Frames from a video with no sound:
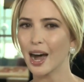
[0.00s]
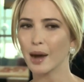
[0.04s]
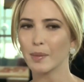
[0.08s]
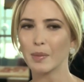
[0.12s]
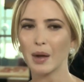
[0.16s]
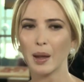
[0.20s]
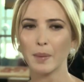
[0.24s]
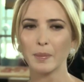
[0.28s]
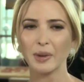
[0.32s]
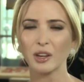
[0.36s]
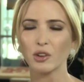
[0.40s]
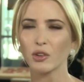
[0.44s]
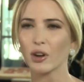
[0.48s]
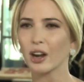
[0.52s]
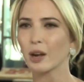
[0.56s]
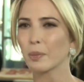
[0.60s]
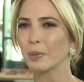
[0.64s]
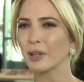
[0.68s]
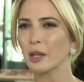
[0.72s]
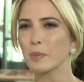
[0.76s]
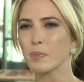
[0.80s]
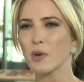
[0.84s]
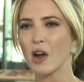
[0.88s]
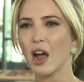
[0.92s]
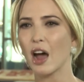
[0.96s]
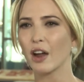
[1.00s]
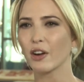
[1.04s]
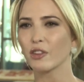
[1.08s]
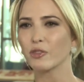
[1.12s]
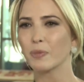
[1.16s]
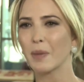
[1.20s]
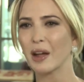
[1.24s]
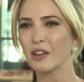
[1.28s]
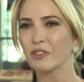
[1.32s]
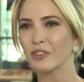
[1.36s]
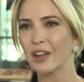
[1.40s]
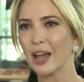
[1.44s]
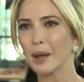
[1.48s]
Um, I'm incredibly proud
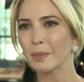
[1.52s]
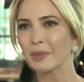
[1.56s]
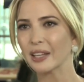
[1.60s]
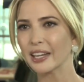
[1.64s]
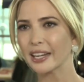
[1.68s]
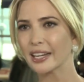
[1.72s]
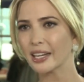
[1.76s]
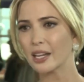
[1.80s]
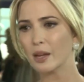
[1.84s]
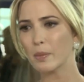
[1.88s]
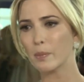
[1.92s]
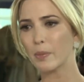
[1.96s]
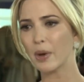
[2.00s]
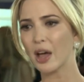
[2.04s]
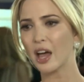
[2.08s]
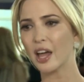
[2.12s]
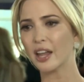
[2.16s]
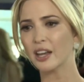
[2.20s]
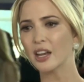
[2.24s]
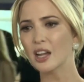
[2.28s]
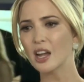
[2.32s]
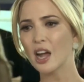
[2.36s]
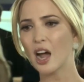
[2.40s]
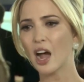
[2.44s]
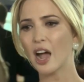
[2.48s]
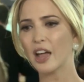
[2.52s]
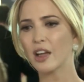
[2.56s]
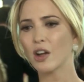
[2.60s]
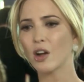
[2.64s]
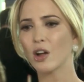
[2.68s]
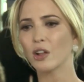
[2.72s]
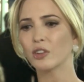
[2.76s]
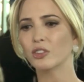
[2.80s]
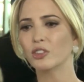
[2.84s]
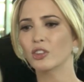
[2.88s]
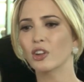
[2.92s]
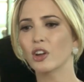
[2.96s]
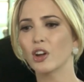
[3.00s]
of my family, but I
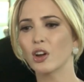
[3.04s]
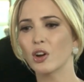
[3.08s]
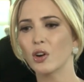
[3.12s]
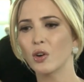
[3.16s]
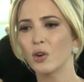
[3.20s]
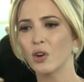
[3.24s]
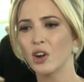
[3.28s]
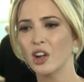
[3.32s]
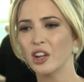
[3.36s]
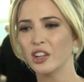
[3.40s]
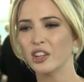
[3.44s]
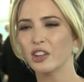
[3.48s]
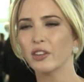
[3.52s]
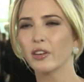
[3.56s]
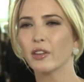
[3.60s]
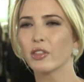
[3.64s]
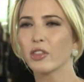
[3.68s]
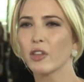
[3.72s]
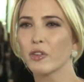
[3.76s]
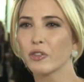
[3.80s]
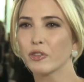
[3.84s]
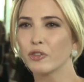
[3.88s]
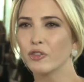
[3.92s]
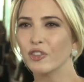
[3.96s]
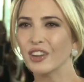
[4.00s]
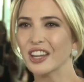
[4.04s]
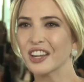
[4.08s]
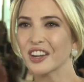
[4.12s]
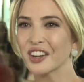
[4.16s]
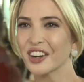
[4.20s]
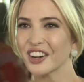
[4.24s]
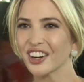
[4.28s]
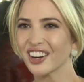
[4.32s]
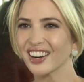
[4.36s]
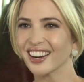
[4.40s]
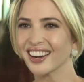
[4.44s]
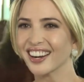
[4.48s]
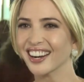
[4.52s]
also you know the
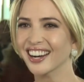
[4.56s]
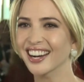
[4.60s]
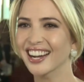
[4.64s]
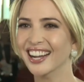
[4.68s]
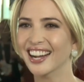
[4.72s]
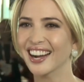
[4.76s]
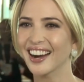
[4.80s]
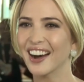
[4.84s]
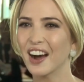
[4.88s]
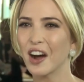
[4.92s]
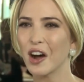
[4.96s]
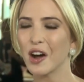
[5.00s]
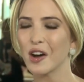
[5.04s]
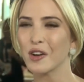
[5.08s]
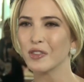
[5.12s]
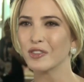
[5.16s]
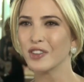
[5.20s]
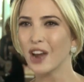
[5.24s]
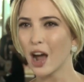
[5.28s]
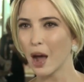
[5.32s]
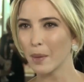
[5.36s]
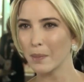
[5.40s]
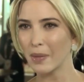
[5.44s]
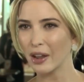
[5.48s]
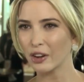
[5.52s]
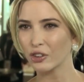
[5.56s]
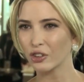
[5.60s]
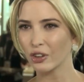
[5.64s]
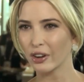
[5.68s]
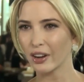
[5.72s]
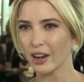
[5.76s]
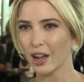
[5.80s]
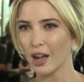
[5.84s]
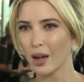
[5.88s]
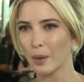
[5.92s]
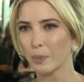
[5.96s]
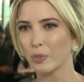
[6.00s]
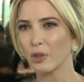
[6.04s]
fear of not
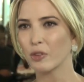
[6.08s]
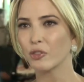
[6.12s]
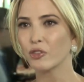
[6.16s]
measuring up.